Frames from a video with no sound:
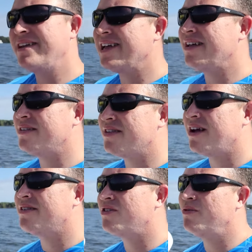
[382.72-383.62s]
get
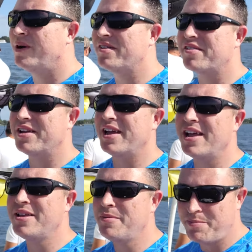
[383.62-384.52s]
done too much
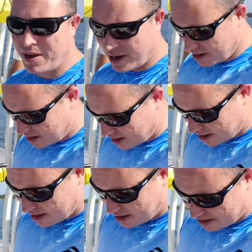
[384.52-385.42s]
today, but uh,
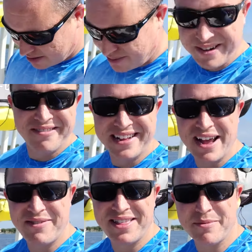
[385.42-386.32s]
we didn't really have
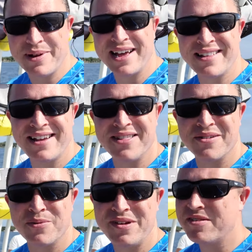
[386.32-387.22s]
anything planned either.
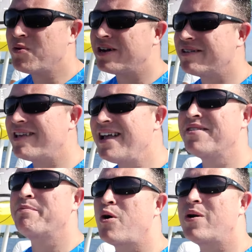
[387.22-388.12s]
We just wanted to take the
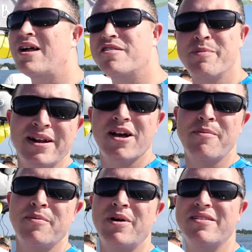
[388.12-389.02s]
boat out. It's been a couple
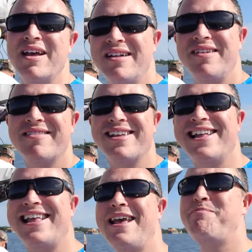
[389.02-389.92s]
months just to
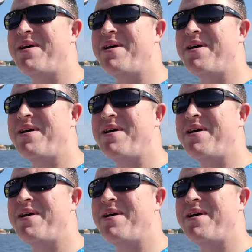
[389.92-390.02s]
get